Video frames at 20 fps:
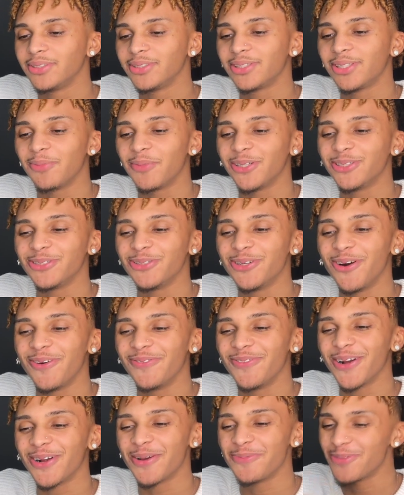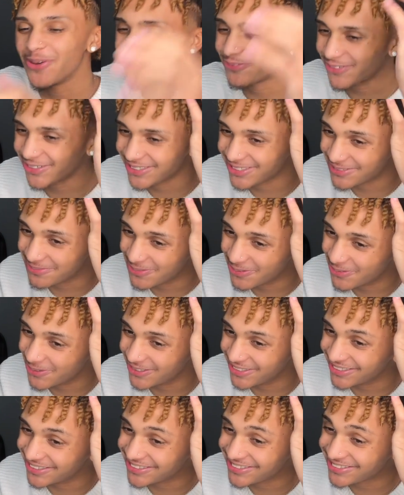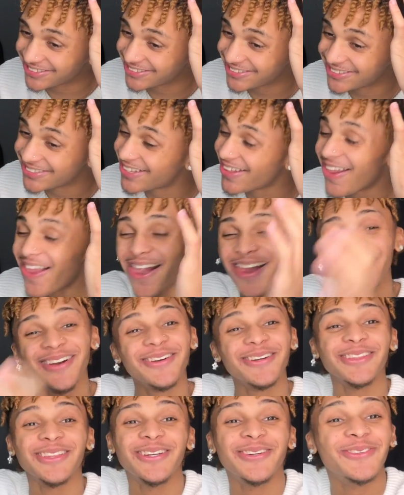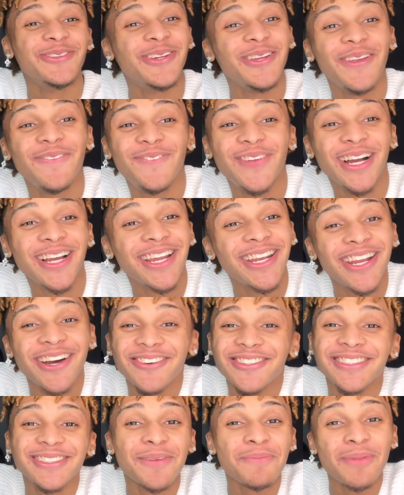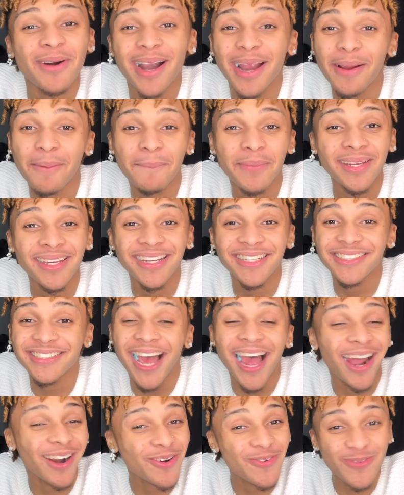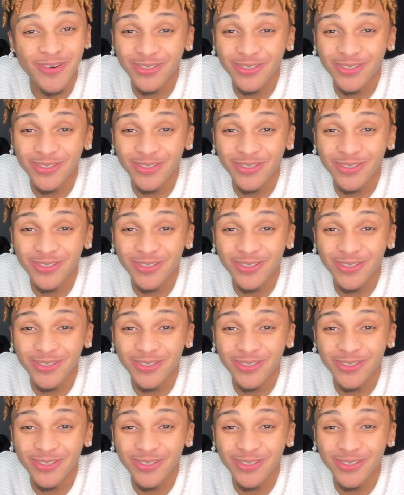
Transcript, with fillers: Talking about you gonna fuck up your friendship doing this. Little do you fucking know it's a prank, bitch. I don't